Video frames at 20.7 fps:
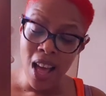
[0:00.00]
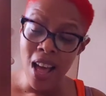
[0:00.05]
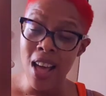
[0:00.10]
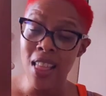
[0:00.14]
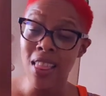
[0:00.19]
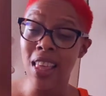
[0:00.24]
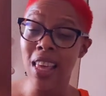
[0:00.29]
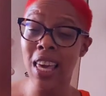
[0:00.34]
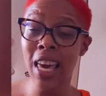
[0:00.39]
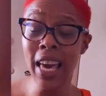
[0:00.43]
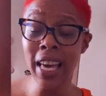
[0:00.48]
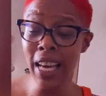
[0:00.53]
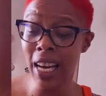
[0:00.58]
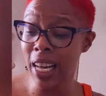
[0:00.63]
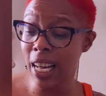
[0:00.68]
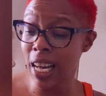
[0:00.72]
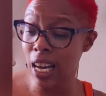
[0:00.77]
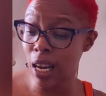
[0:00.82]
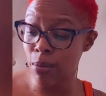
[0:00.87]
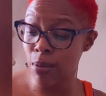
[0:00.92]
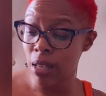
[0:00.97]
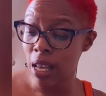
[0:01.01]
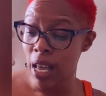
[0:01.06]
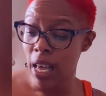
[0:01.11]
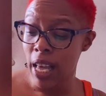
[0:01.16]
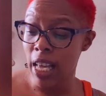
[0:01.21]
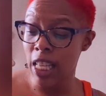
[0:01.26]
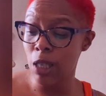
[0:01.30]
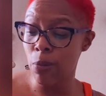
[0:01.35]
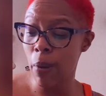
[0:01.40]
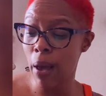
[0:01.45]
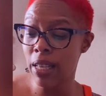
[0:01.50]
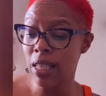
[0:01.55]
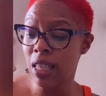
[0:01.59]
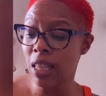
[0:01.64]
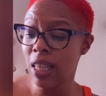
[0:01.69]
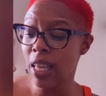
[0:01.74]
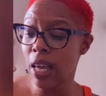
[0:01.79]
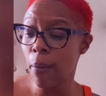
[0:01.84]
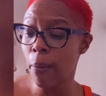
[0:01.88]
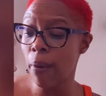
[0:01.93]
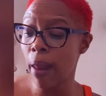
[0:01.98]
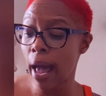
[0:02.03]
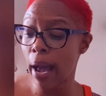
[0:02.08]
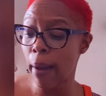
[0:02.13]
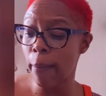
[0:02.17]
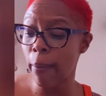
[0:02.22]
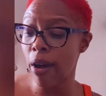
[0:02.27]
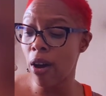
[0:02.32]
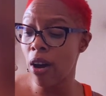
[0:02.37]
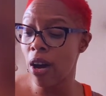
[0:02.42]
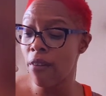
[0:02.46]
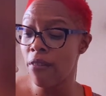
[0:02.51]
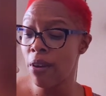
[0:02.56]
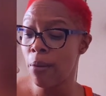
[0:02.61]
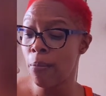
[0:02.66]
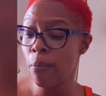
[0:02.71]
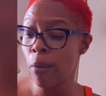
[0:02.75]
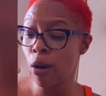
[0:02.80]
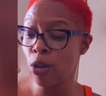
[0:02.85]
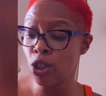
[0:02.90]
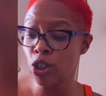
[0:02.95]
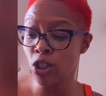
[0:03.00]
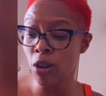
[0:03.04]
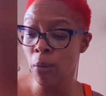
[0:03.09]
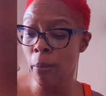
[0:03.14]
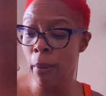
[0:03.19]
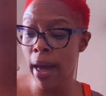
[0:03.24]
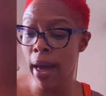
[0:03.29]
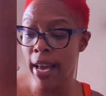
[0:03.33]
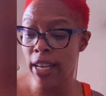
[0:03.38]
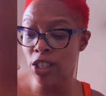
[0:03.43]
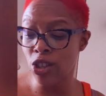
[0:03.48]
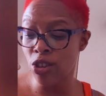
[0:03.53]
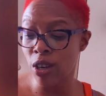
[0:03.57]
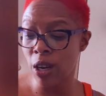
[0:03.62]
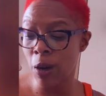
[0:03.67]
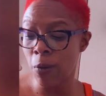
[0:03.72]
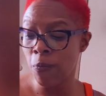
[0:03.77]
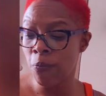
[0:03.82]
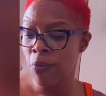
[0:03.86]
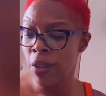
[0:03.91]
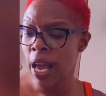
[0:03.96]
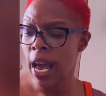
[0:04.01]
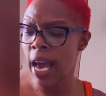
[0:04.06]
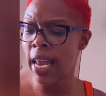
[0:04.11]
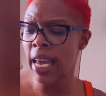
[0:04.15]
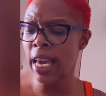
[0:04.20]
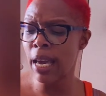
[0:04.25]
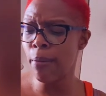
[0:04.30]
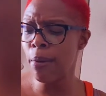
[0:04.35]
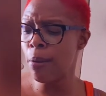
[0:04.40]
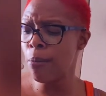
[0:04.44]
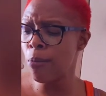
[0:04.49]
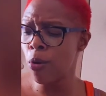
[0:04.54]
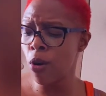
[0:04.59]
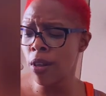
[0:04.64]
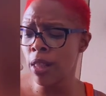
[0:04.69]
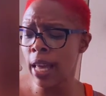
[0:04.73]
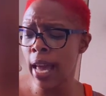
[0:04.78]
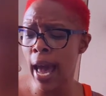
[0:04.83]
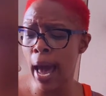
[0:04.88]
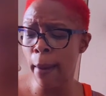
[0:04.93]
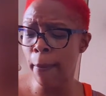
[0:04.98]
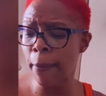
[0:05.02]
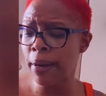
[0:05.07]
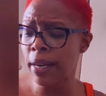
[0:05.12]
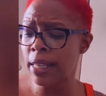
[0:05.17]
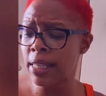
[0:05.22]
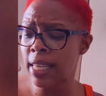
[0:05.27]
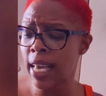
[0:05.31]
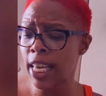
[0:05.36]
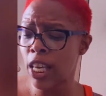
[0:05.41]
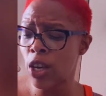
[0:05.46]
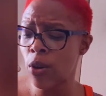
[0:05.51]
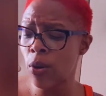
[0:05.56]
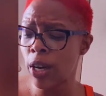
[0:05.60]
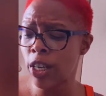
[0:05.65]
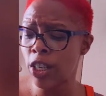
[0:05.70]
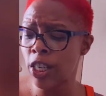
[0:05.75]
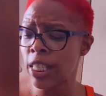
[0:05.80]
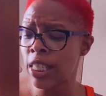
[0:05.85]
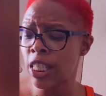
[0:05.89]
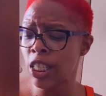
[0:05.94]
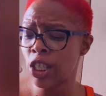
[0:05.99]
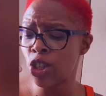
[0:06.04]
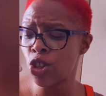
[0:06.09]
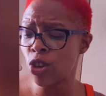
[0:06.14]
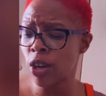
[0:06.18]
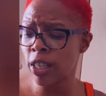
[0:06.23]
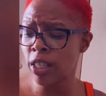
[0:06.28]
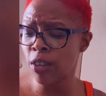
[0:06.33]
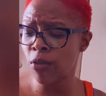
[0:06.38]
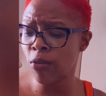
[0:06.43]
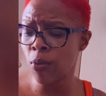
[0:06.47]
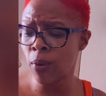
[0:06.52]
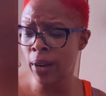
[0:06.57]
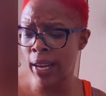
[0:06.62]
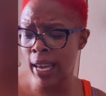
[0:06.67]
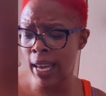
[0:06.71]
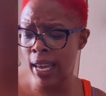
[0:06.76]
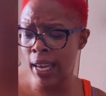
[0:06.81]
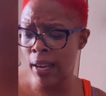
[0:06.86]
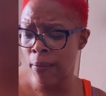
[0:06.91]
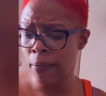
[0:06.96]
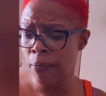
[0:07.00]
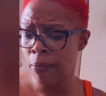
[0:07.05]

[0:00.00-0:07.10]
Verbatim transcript: The King of Cups is basically a black belt of emotional mastery, and he'd be more than happy to take you under his instructive wing.